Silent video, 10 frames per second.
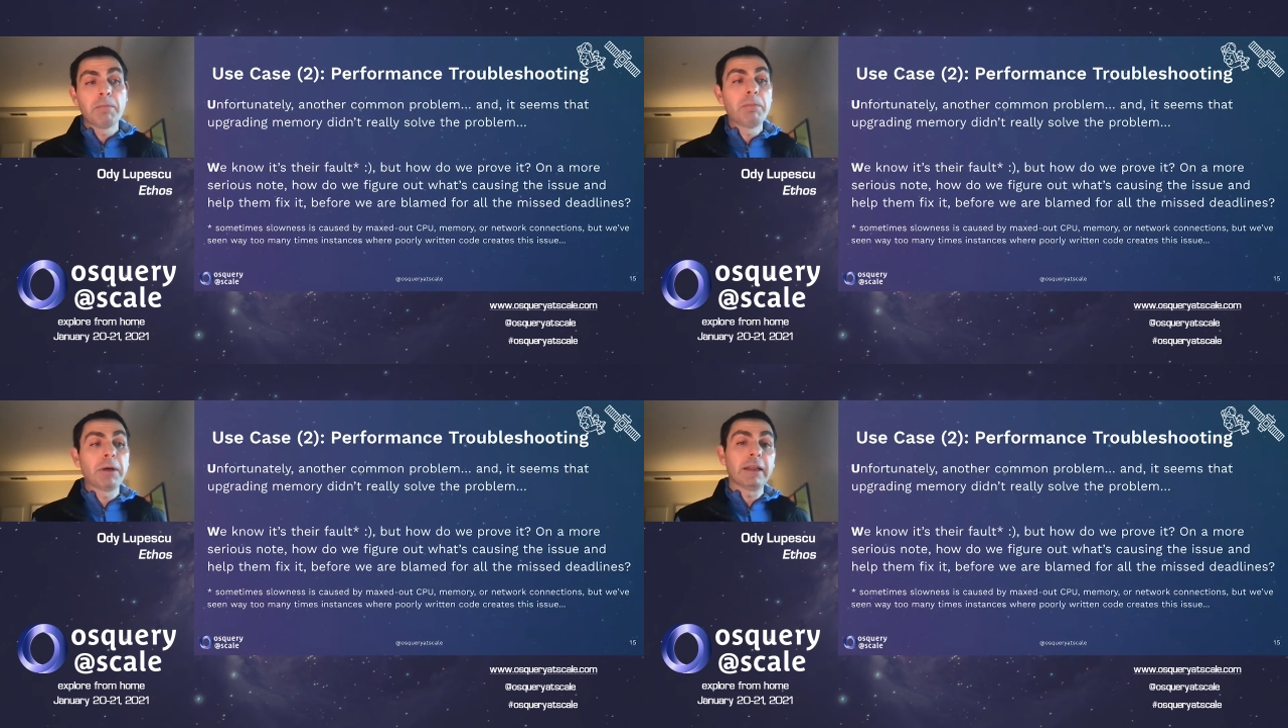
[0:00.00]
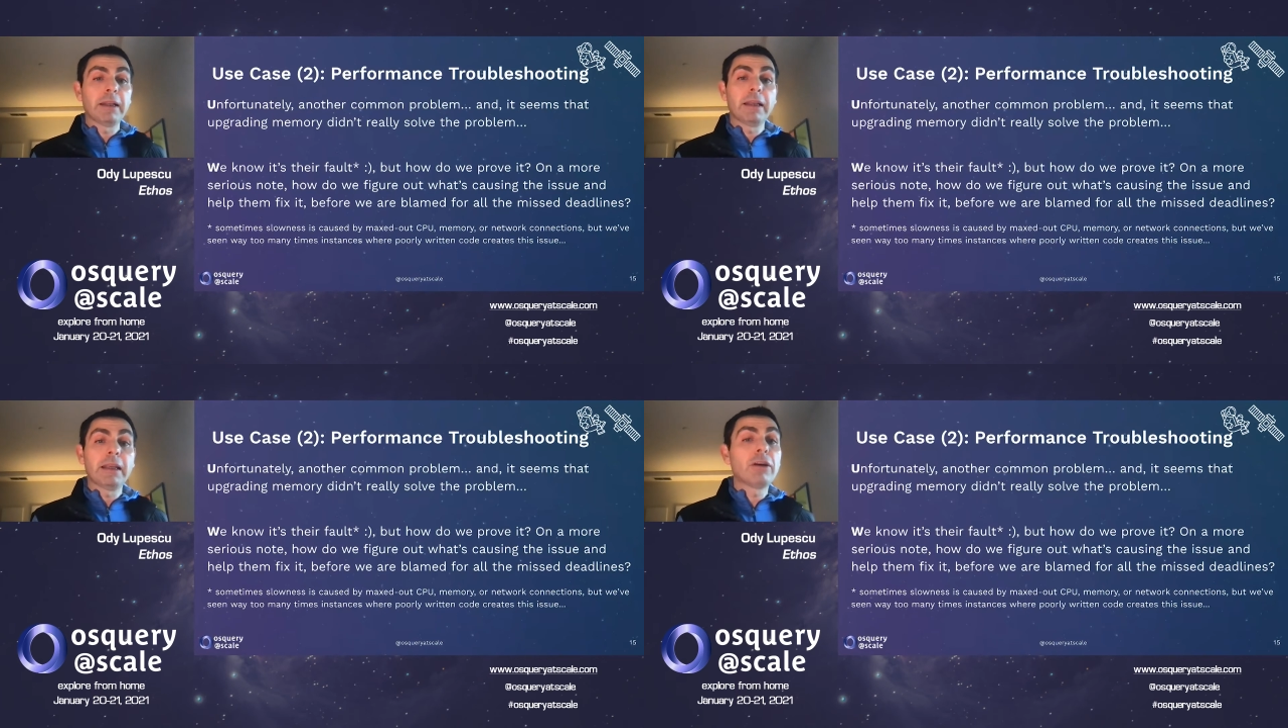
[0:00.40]
but
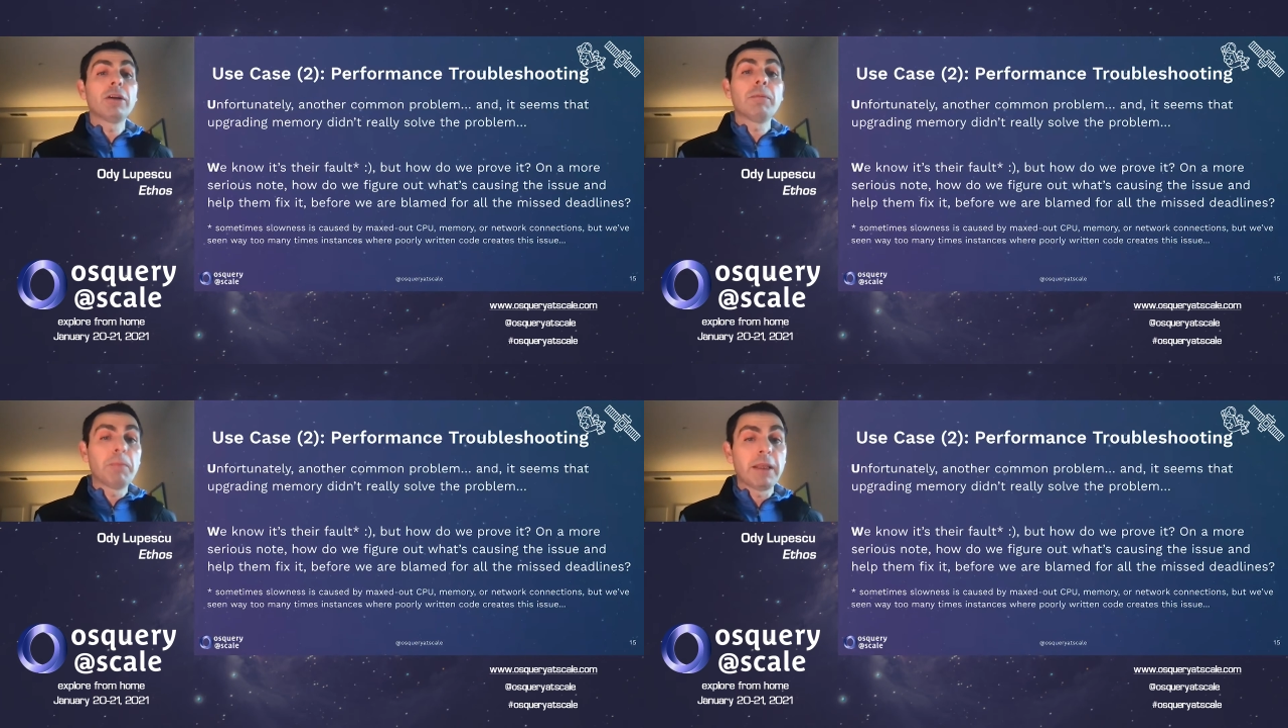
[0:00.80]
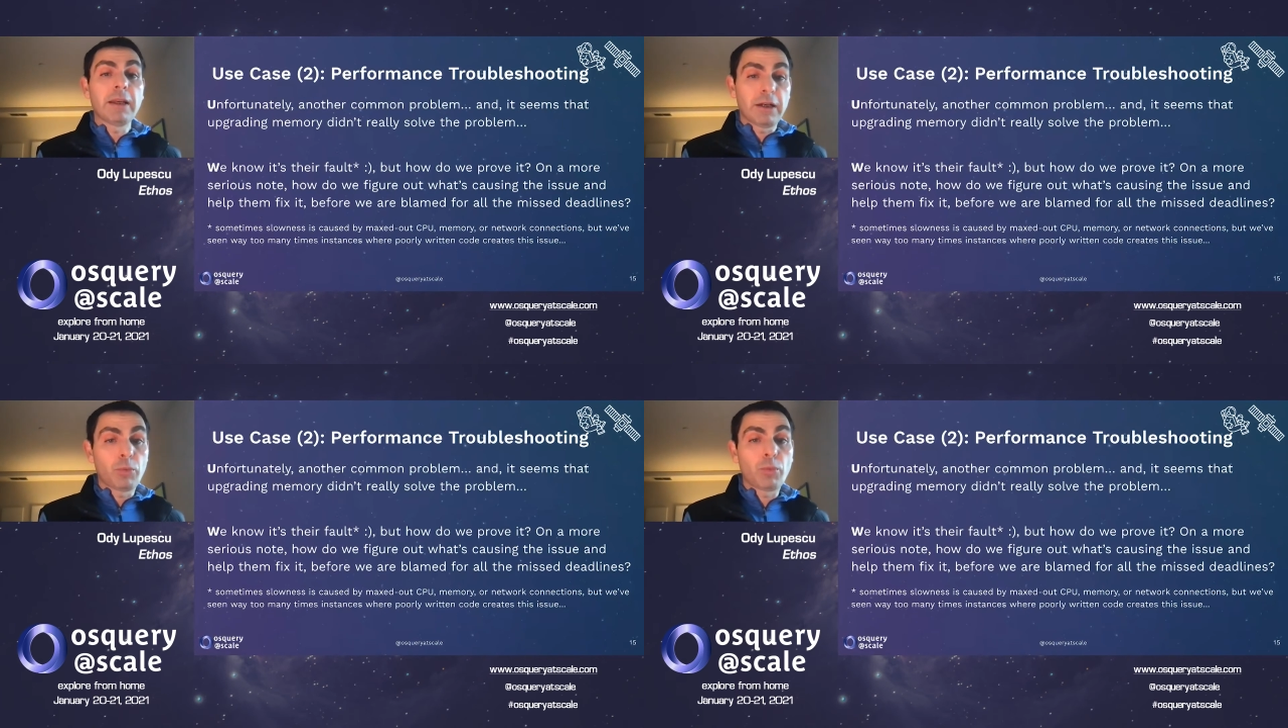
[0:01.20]
it could
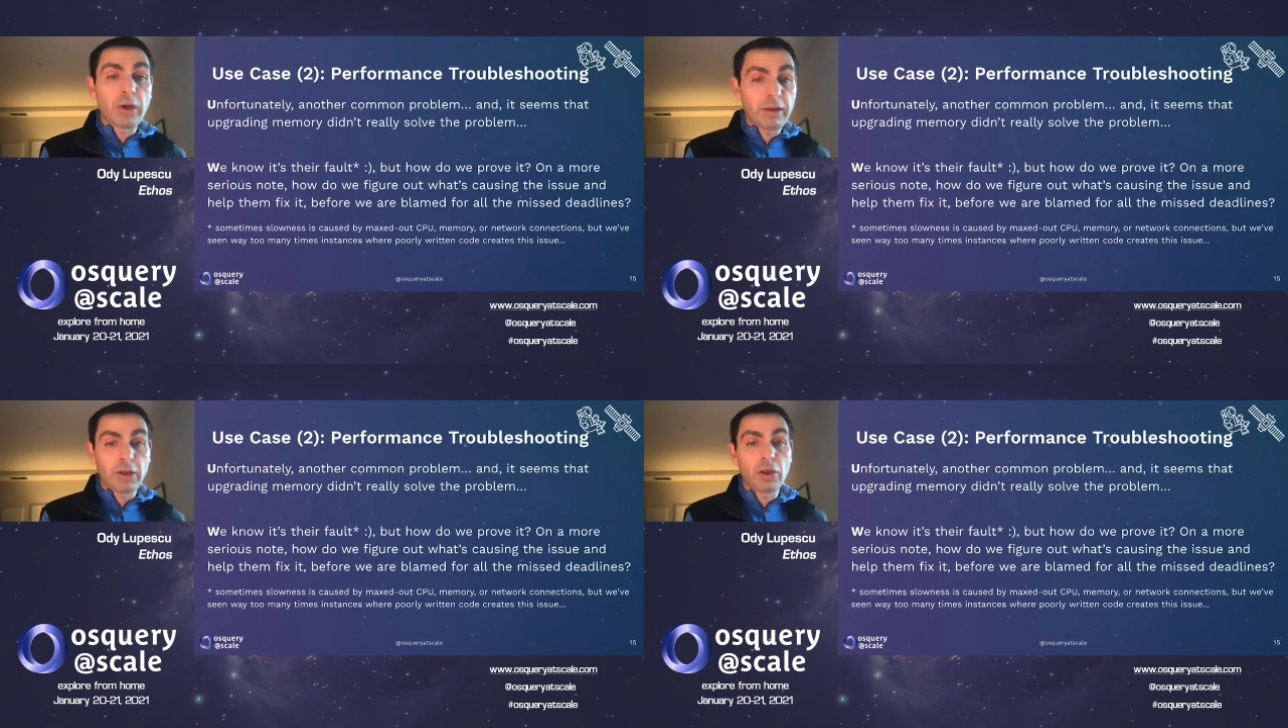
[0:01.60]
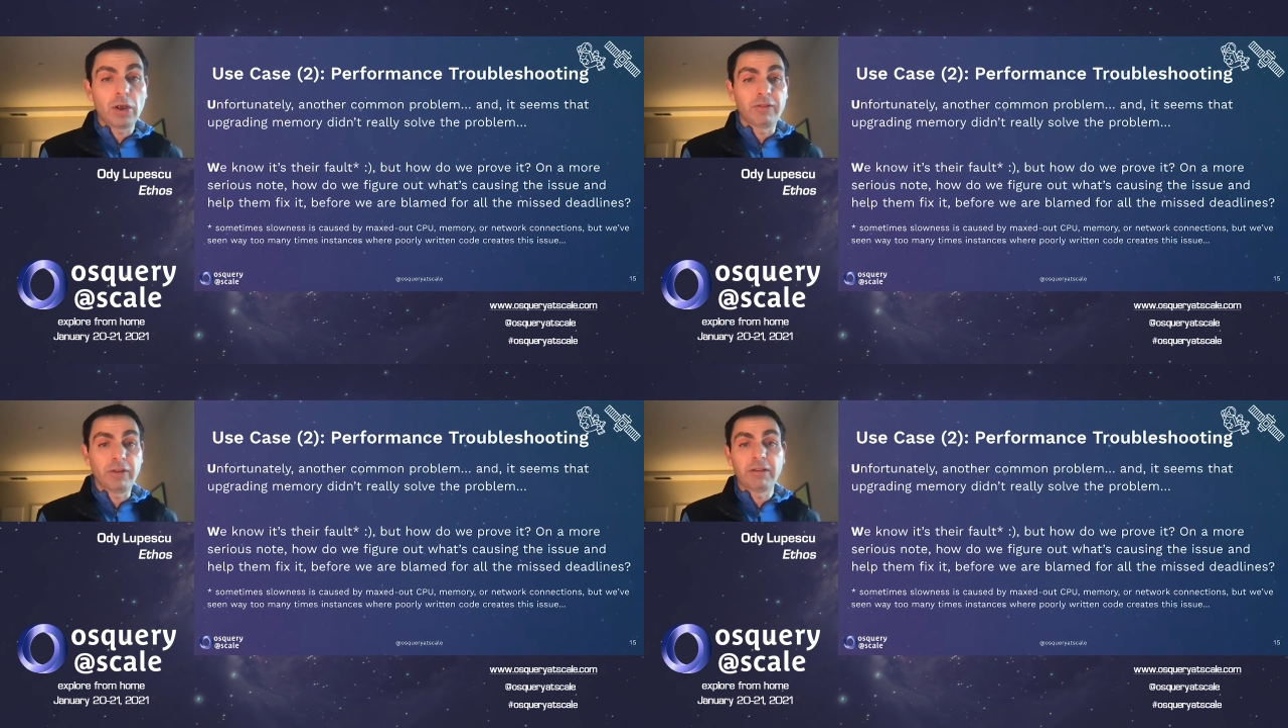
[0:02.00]
be one of the
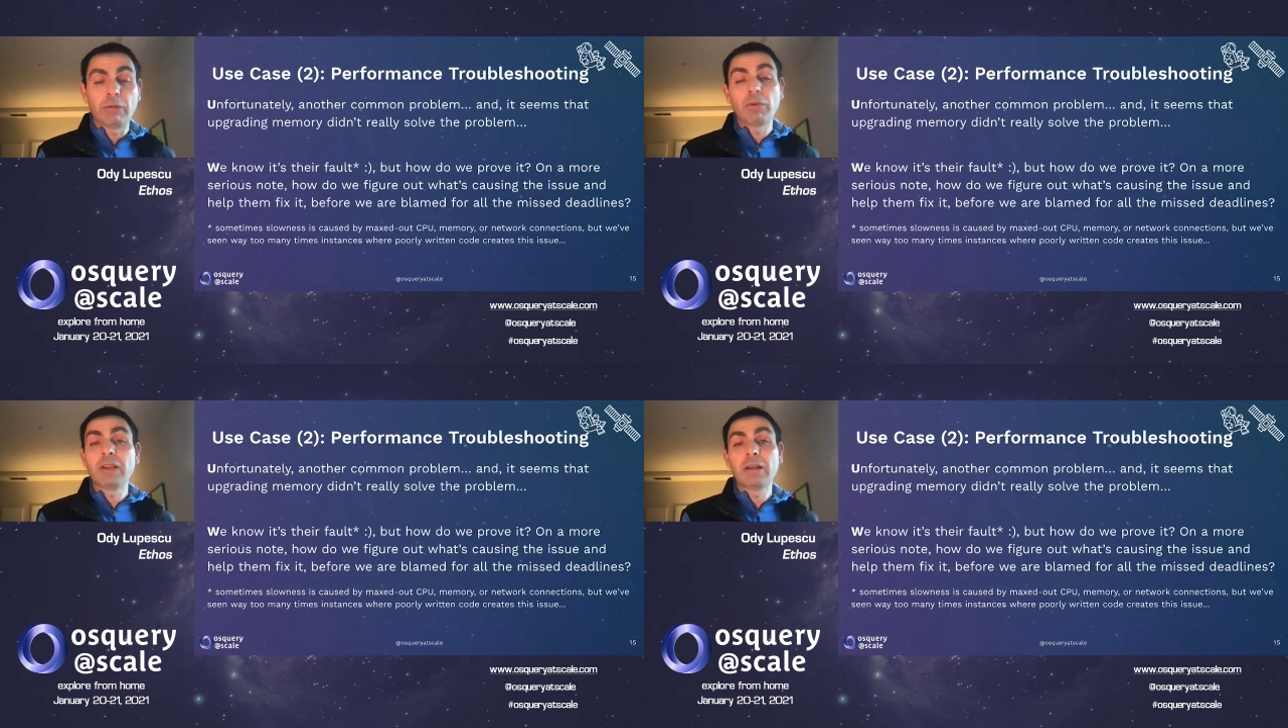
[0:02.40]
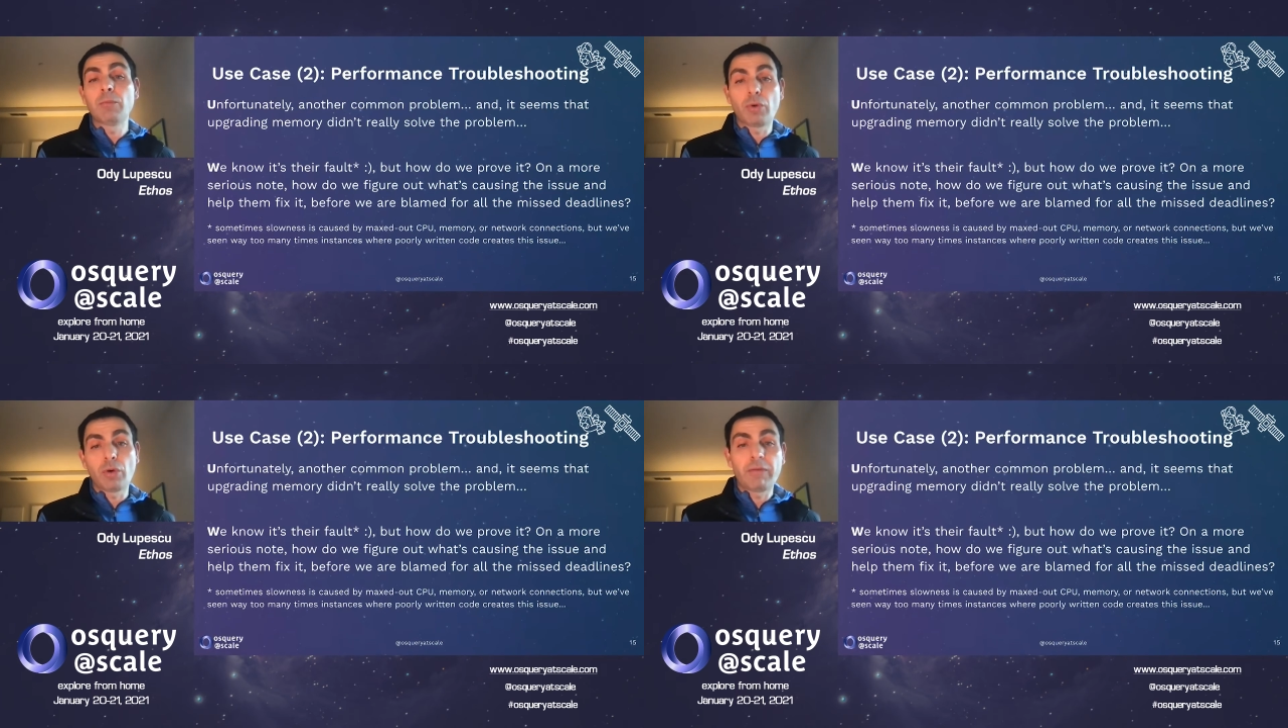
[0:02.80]
causes, and we've seen
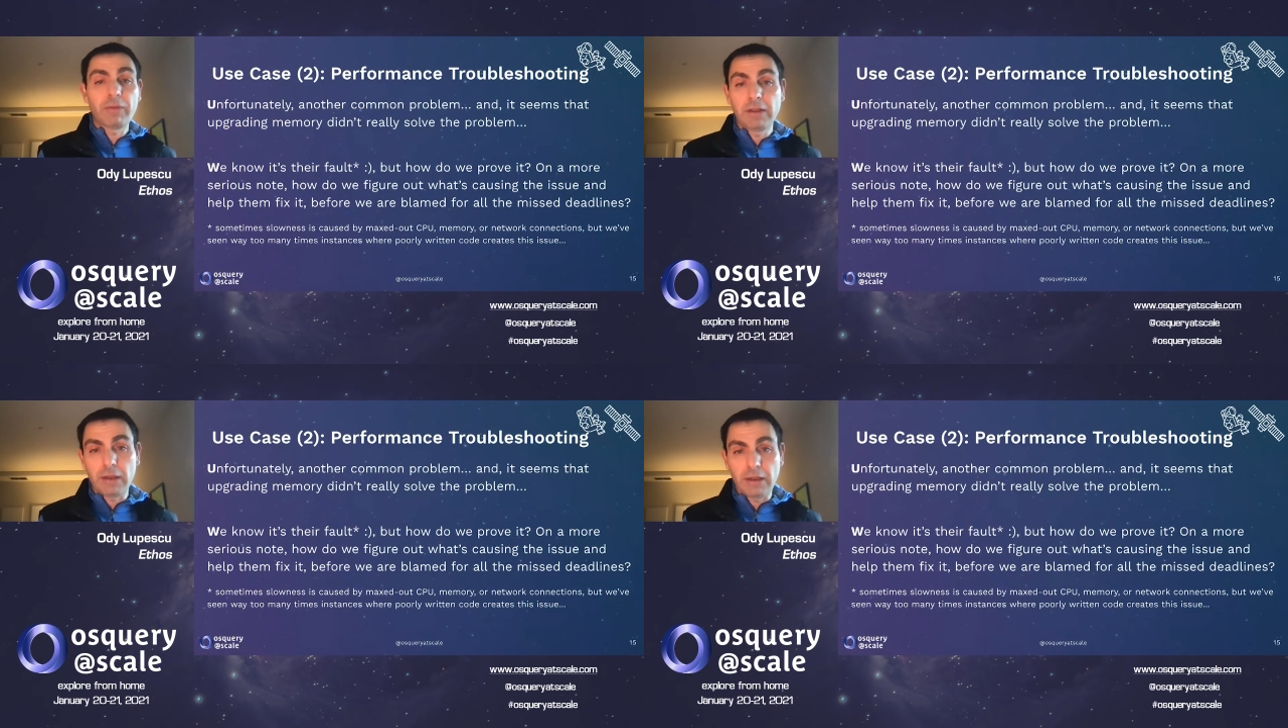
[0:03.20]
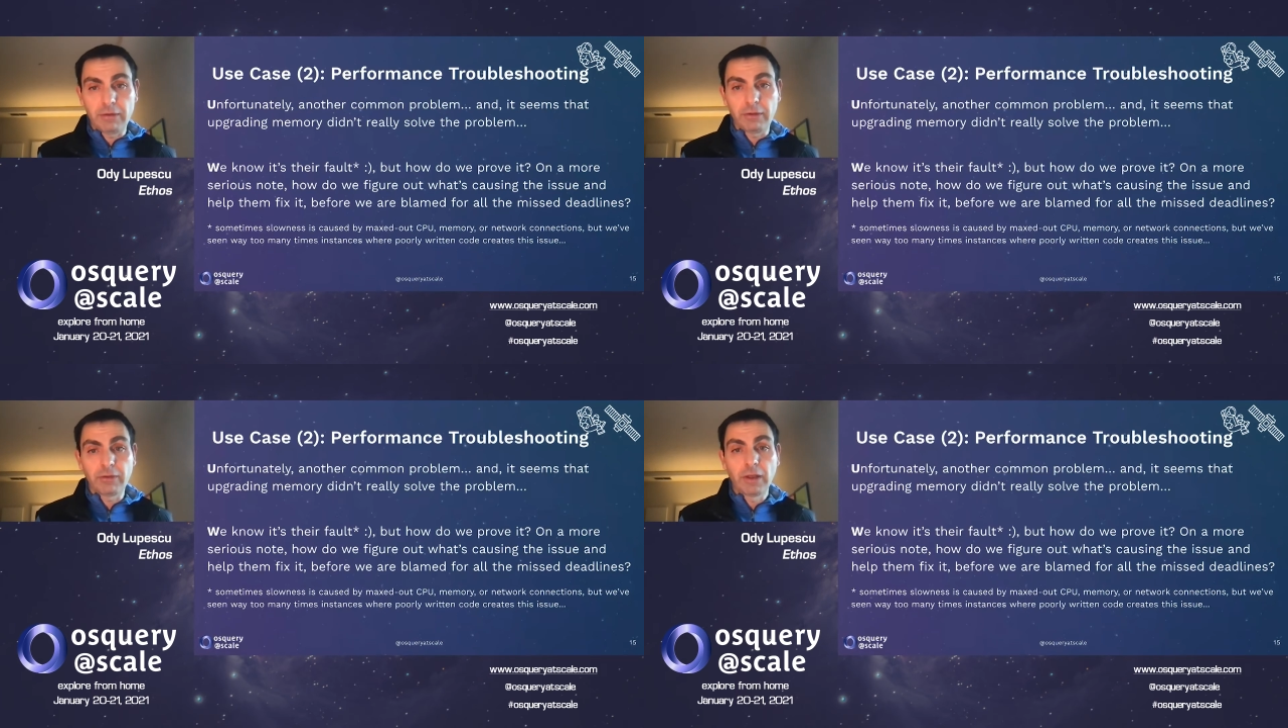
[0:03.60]
it more often than others.